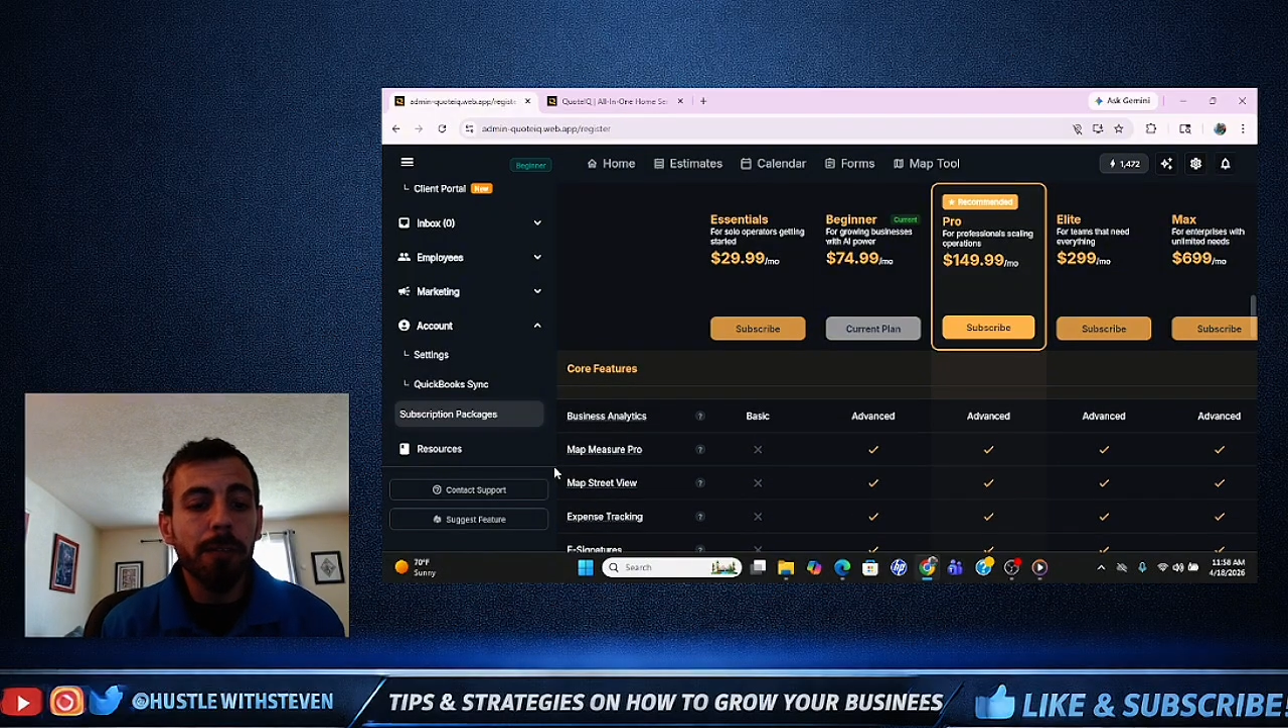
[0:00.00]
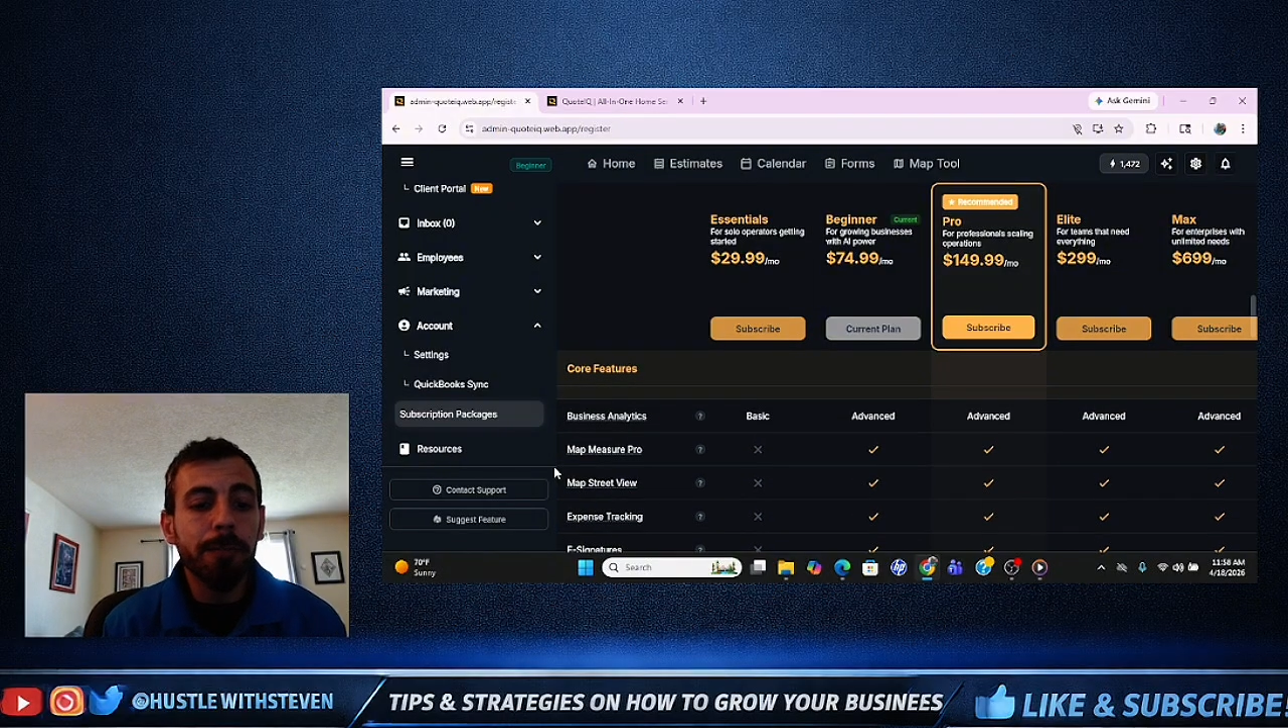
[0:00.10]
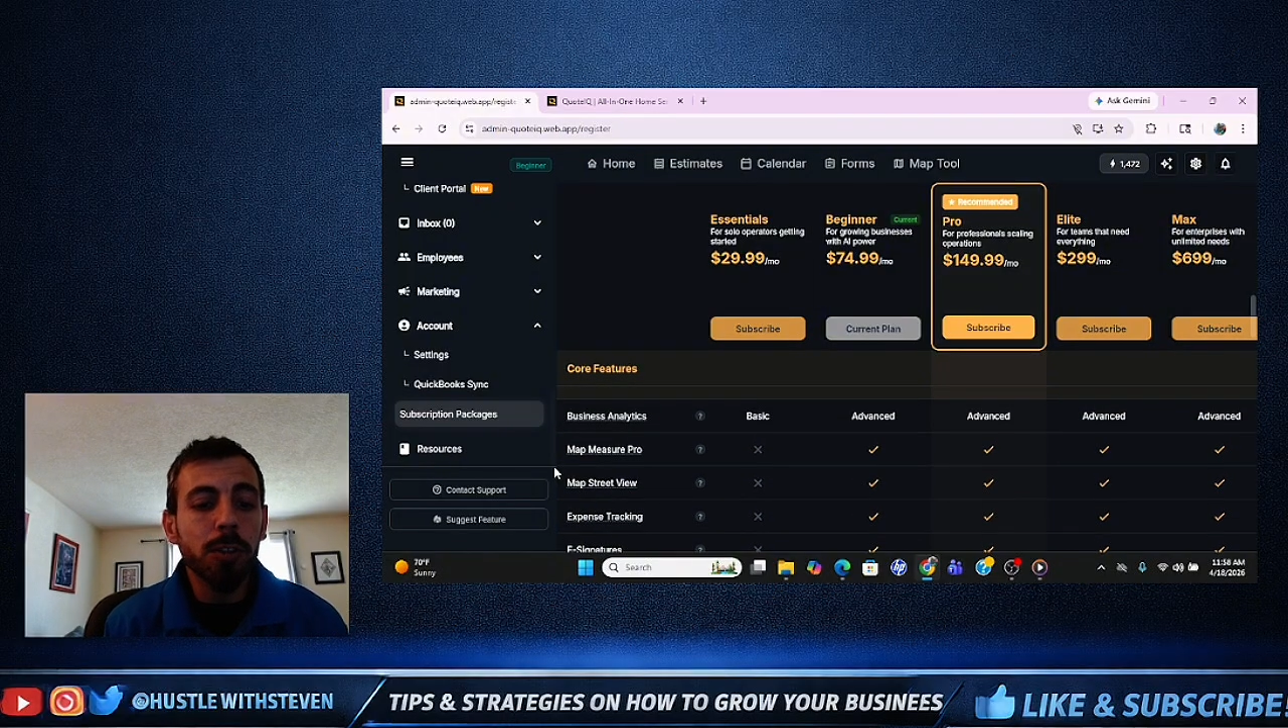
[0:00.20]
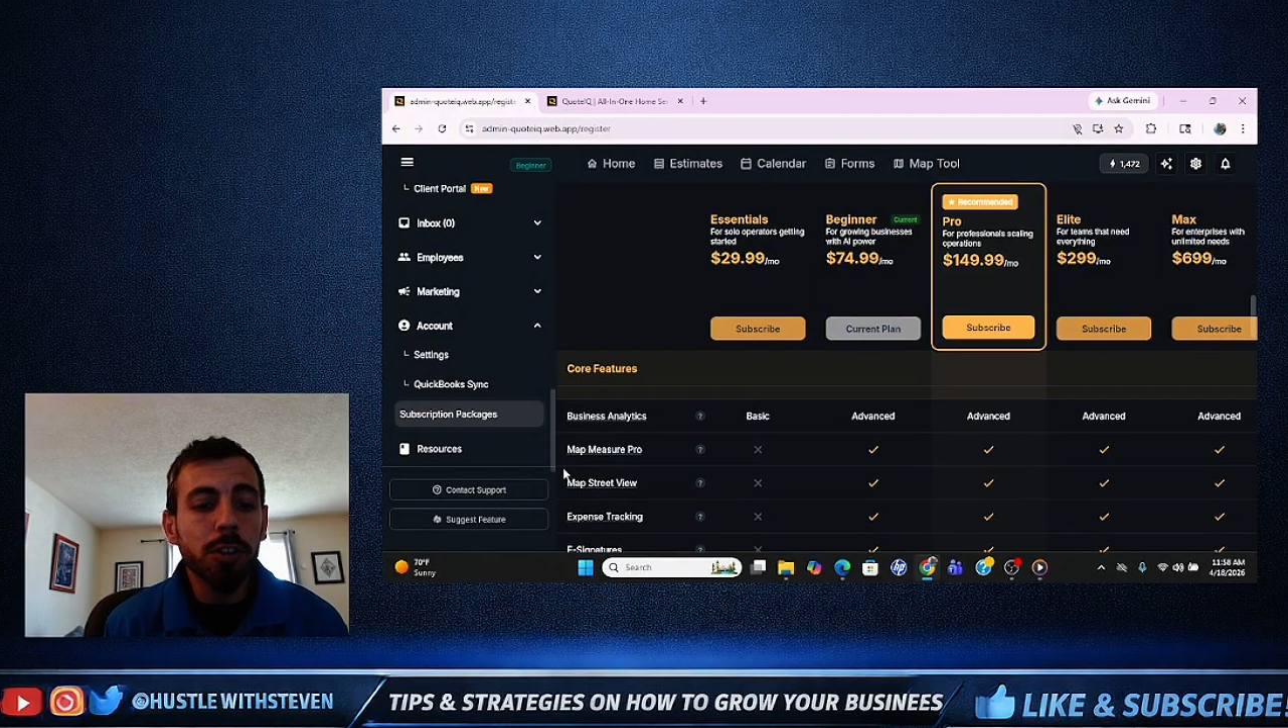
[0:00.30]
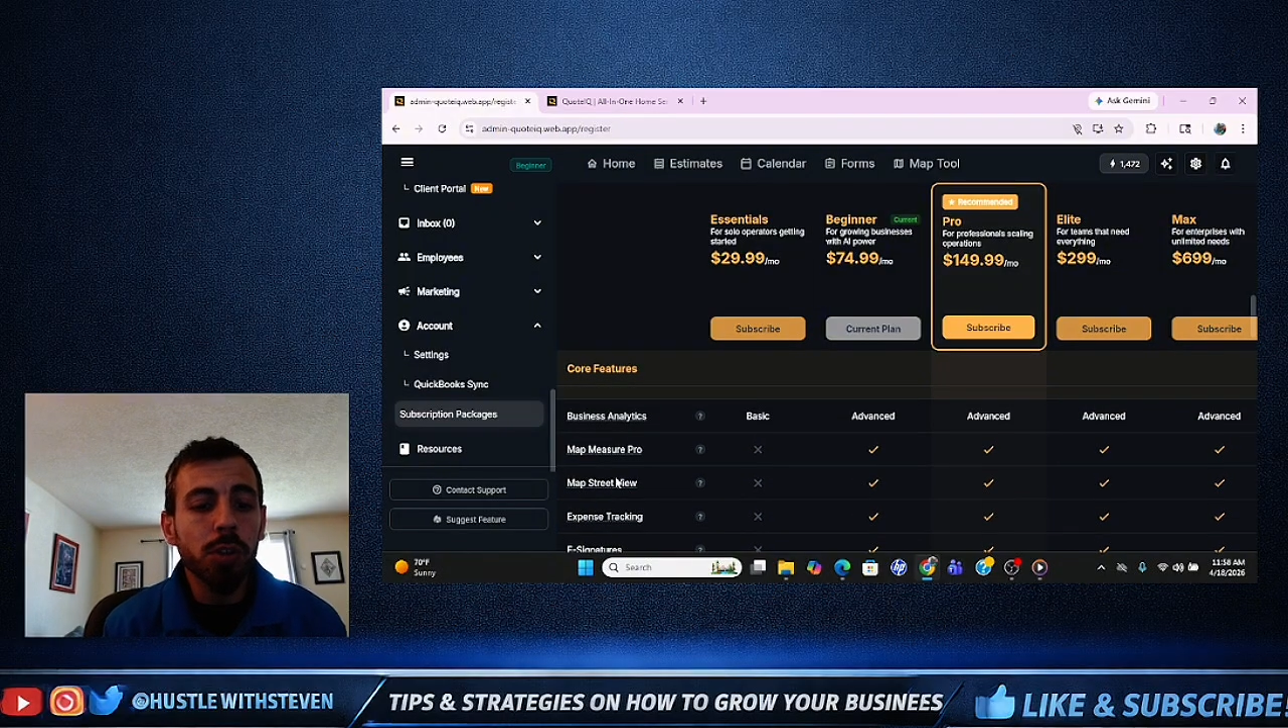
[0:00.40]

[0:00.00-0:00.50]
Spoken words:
first